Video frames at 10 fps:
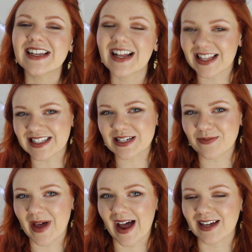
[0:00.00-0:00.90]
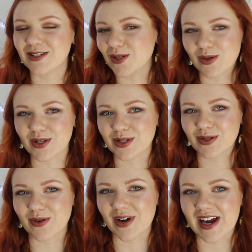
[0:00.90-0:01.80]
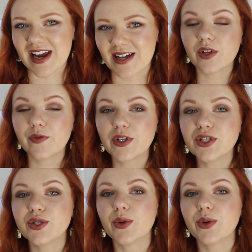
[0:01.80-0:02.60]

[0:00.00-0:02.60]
And let's get back to the story. The first